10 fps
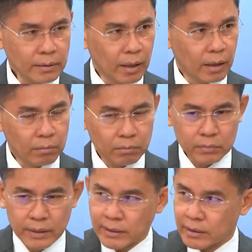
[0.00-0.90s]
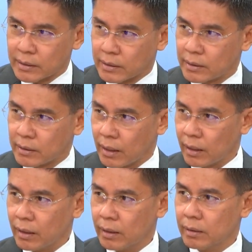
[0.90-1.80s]
the distance, uh,
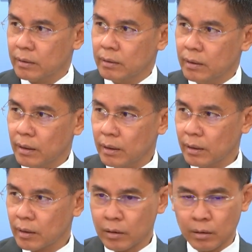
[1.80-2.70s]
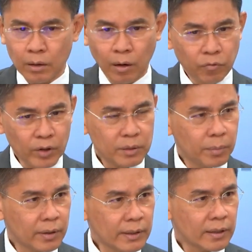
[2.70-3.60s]
uh,
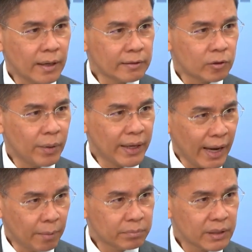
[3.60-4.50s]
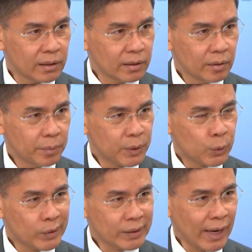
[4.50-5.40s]
comfortable distance has to be kept mm.
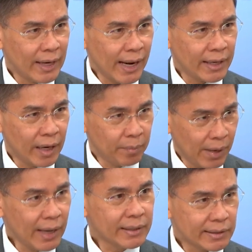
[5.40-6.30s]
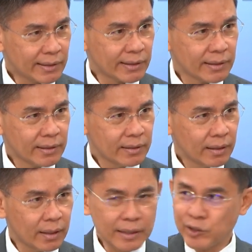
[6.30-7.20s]
between Thailand and partners
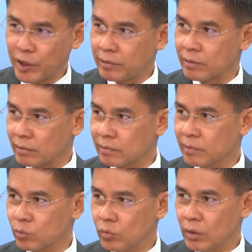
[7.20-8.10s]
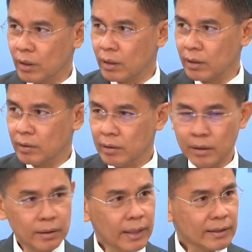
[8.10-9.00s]
uh, in general.
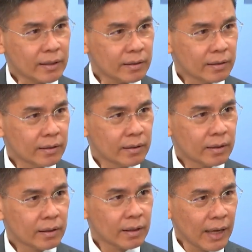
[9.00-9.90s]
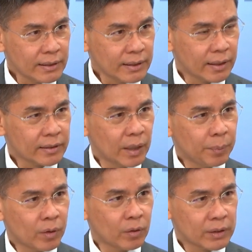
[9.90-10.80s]
that's a classic,
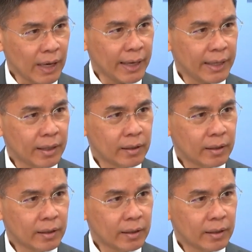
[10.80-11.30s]
typical Thai